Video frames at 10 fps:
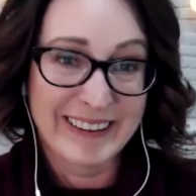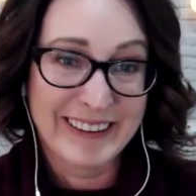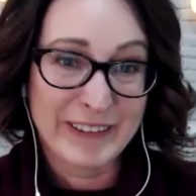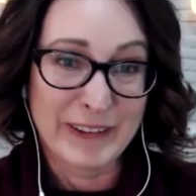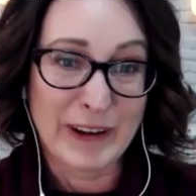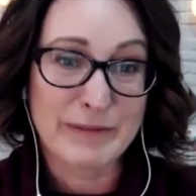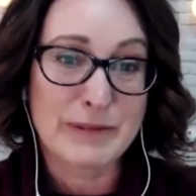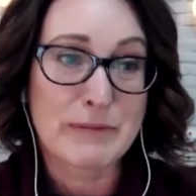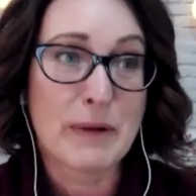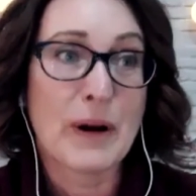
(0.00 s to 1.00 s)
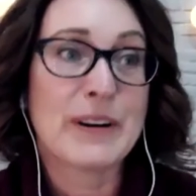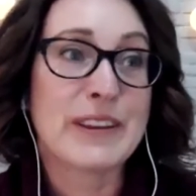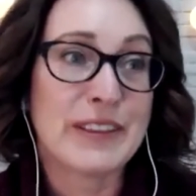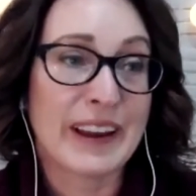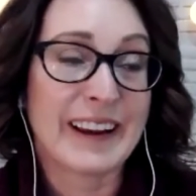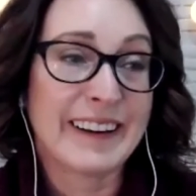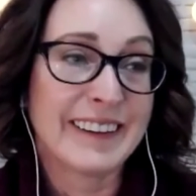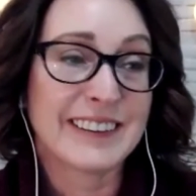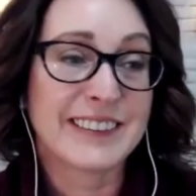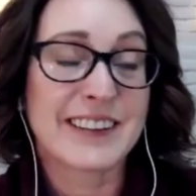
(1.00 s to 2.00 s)
When I promote a
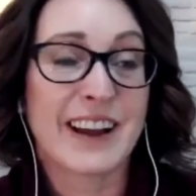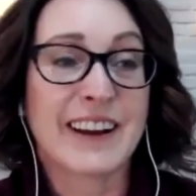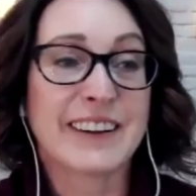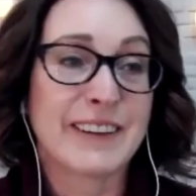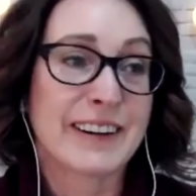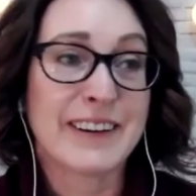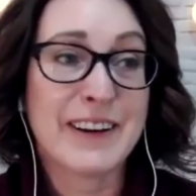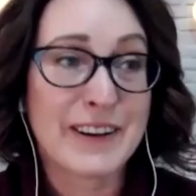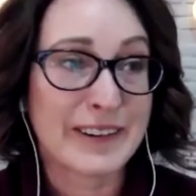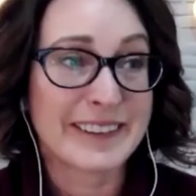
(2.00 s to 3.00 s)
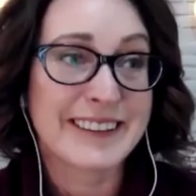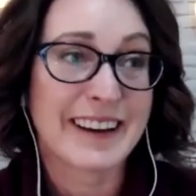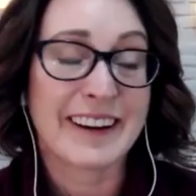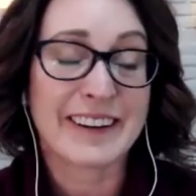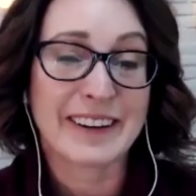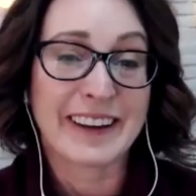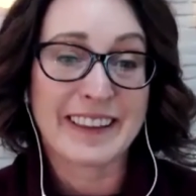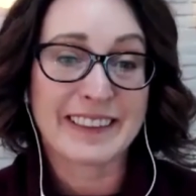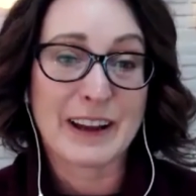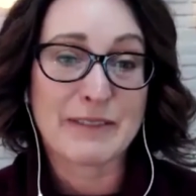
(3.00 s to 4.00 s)
thing, it's like, I don't know, it's like I don't
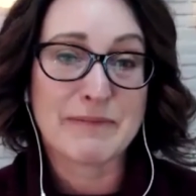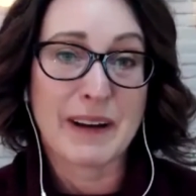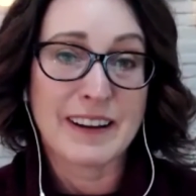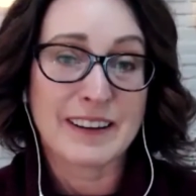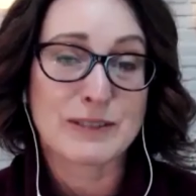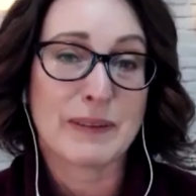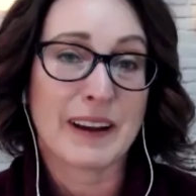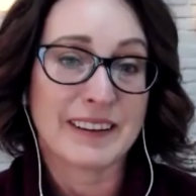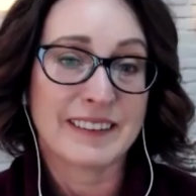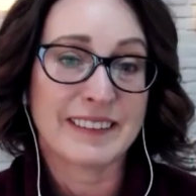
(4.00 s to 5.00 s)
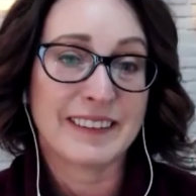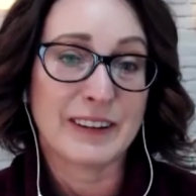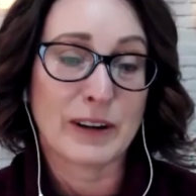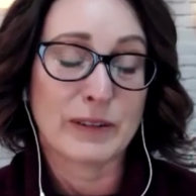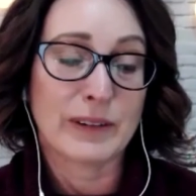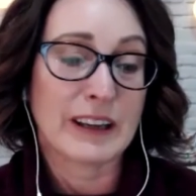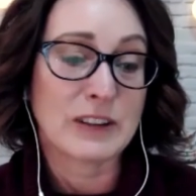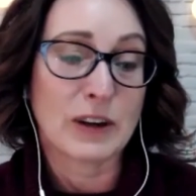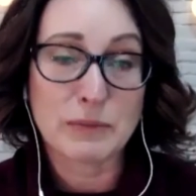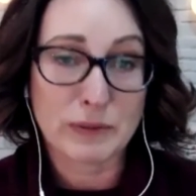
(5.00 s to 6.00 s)
get that much. But, when I
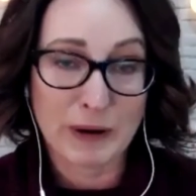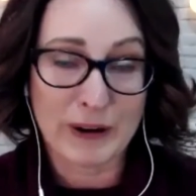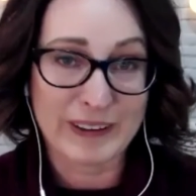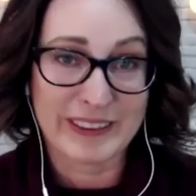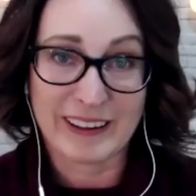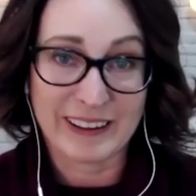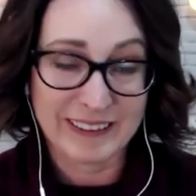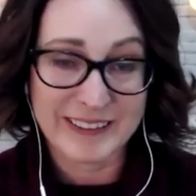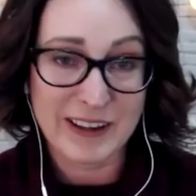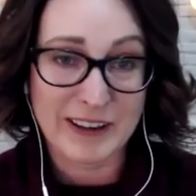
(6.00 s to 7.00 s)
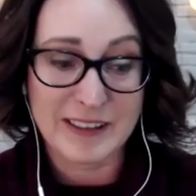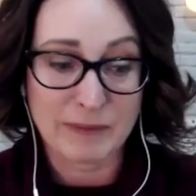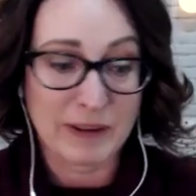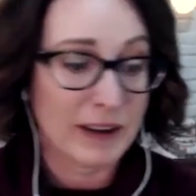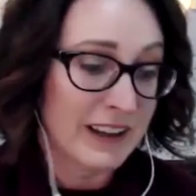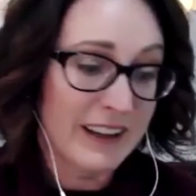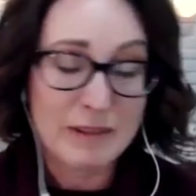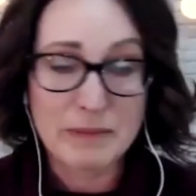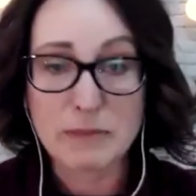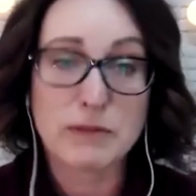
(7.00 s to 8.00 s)
don't promote a thing, it's like somehow
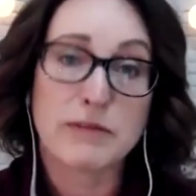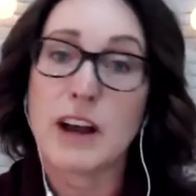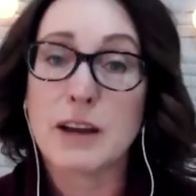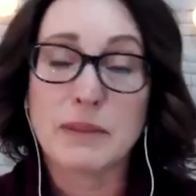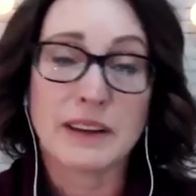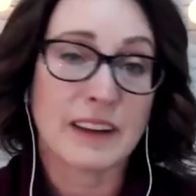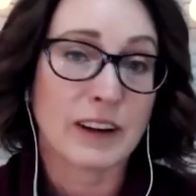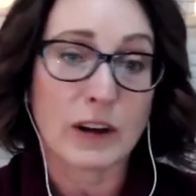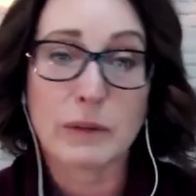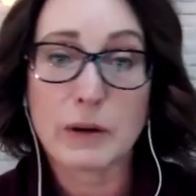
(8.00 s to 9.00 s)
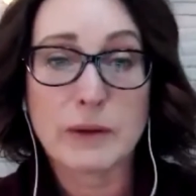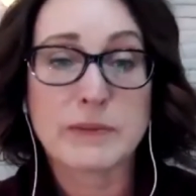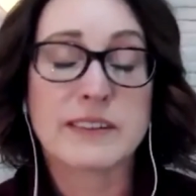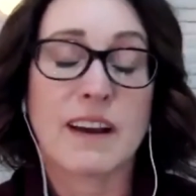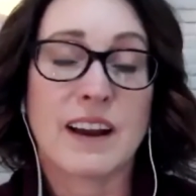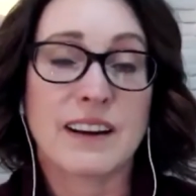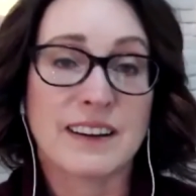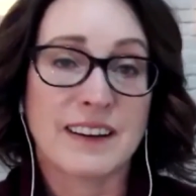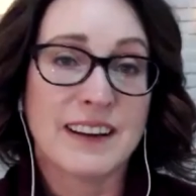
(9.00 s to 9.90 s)
people find me and they go to my website and,